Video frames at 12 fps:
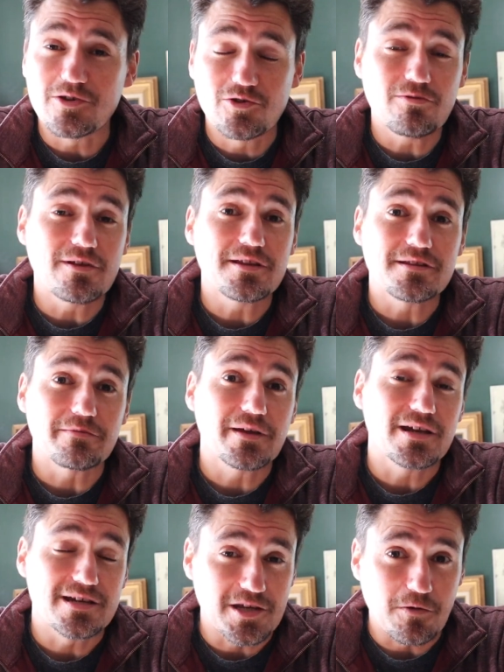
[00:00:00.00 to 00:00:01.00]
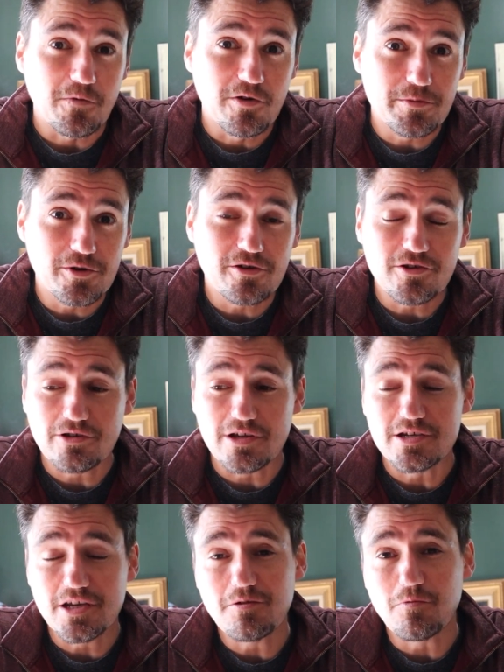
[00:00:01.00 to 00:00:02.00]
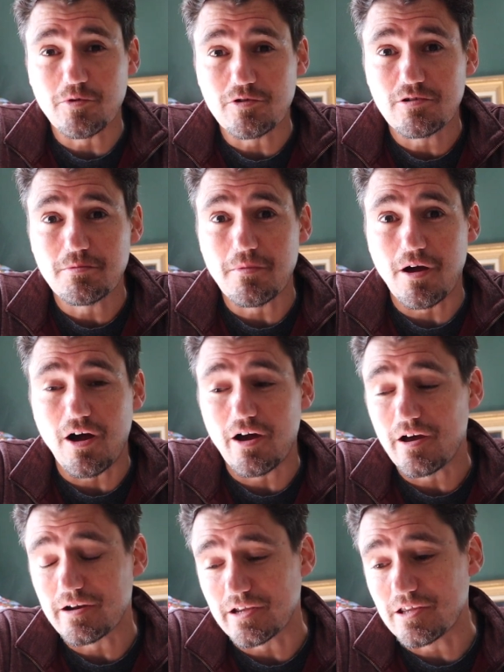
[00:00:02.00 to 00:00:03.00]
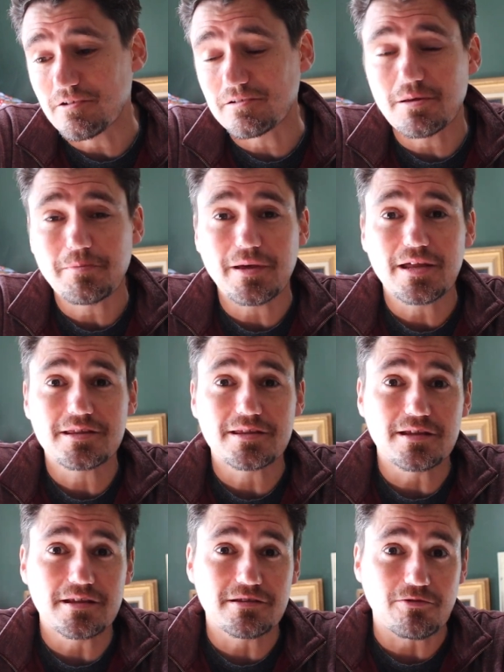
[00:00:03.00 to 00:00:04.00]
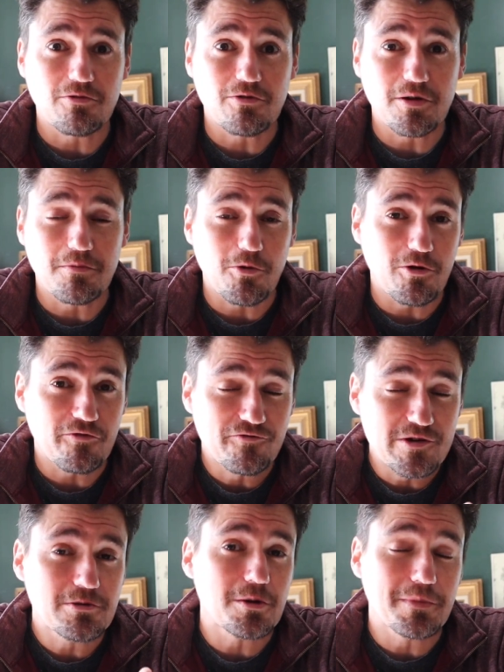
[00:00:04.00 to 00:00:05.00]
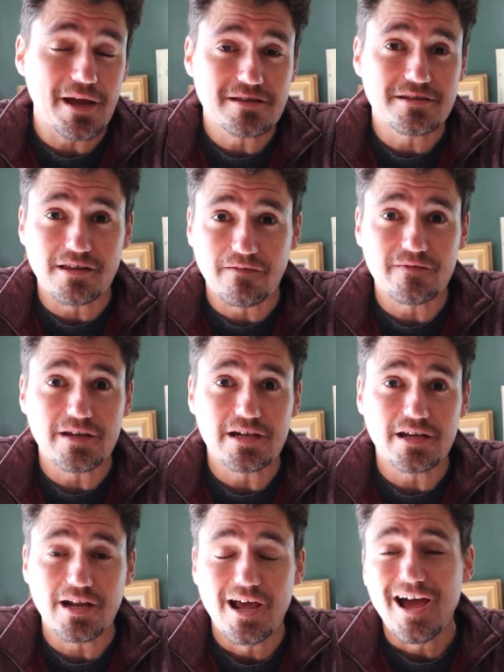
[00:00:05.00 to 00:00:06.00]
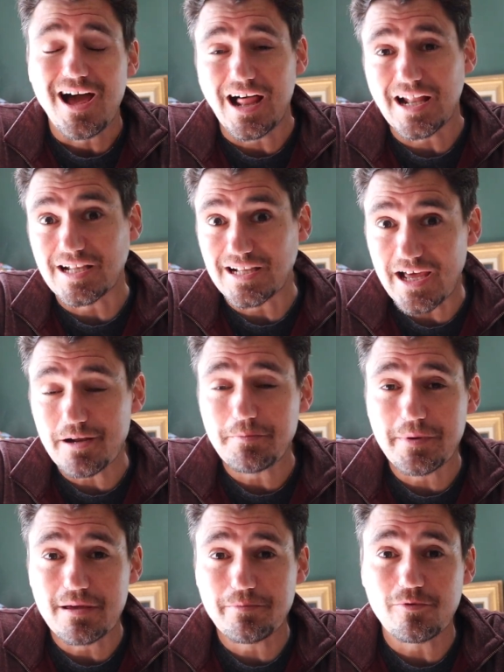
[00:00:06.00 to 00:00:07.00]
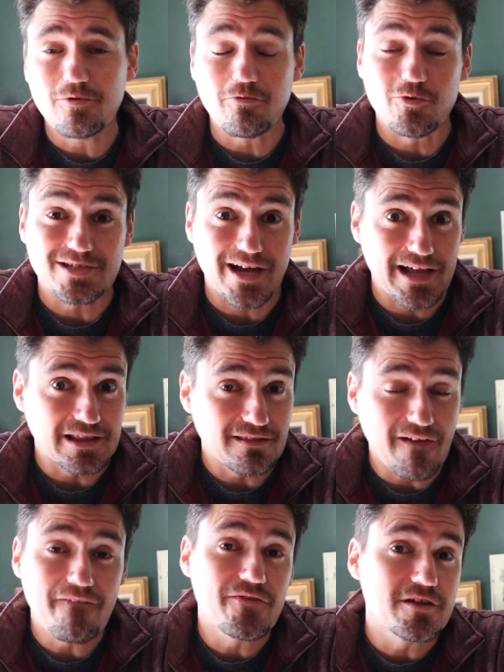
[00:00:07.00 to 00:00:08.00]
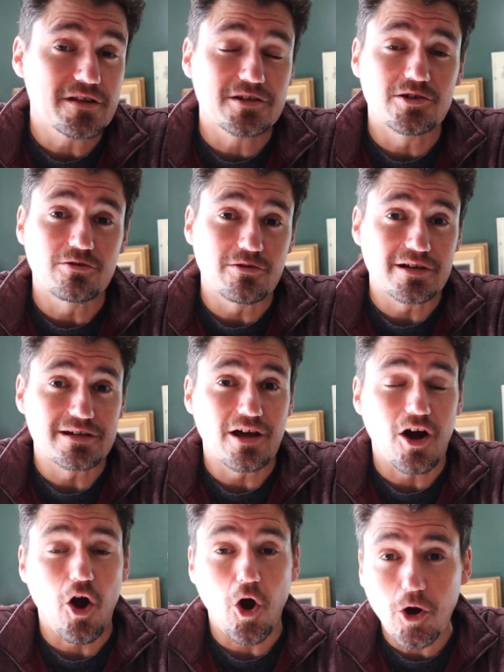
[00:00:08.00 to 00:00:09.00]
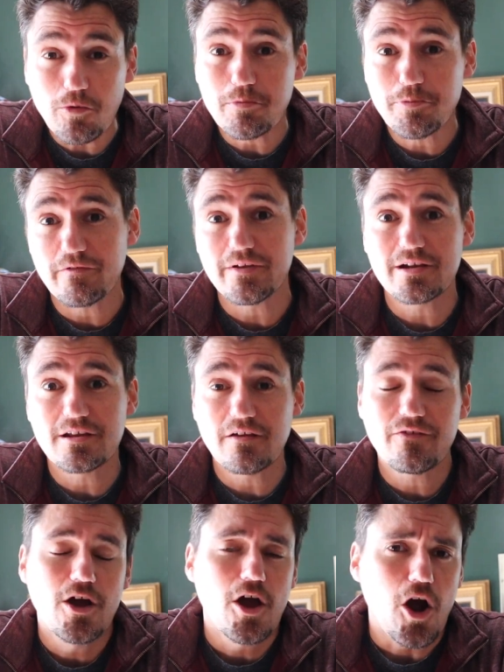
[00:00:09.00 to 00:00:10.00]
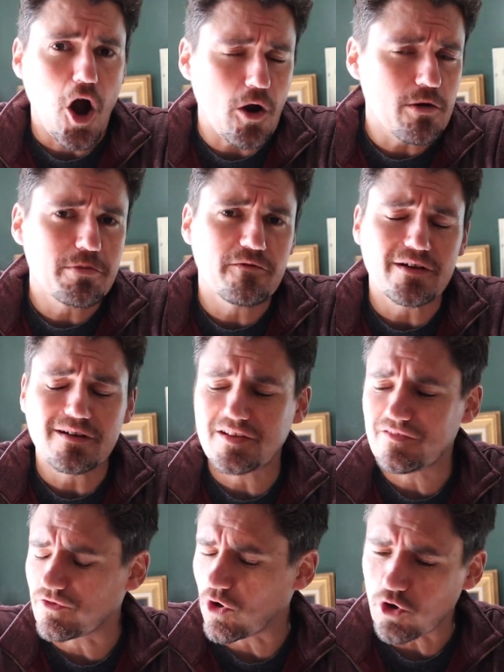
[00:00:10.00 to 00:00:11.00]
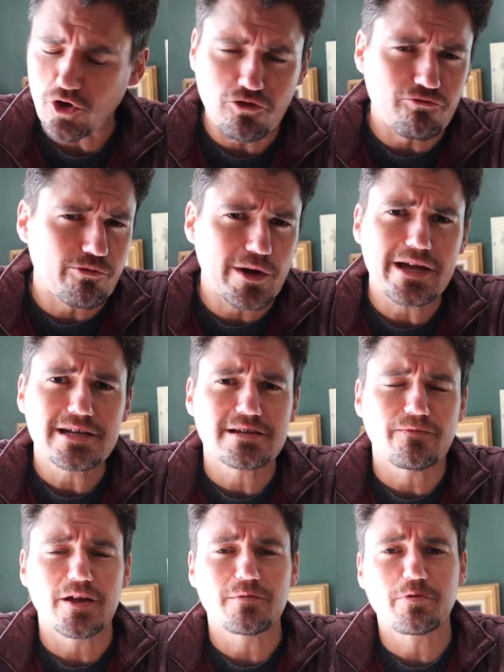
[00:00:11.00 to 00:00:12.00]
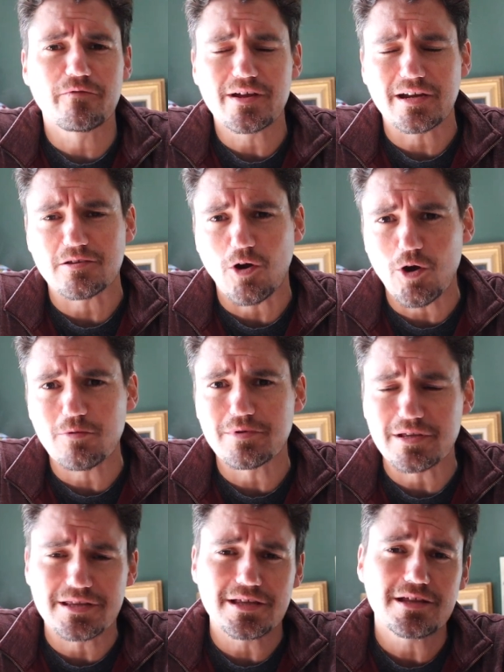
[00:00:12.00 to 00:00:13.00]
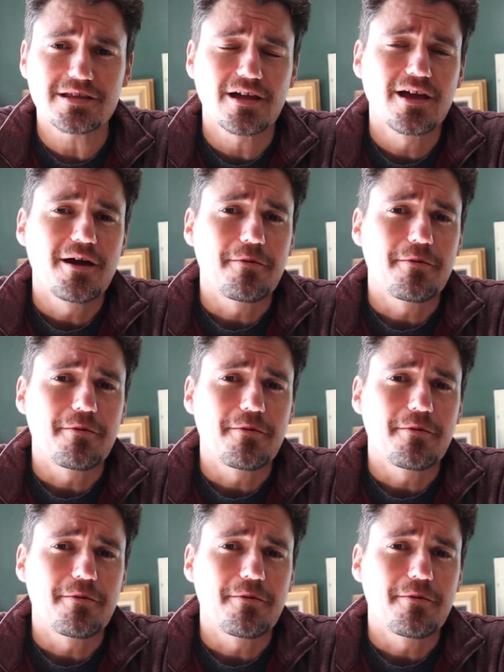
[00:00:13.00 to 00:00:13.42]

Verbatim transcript: be doing some kind of dewormer. You can deworm on a yearly basis or a more frequent basis if needed. A lot of people, which I love this, do a, a heartworm preventative. Heartworm preventatives are great. They prevent against heartworm disease,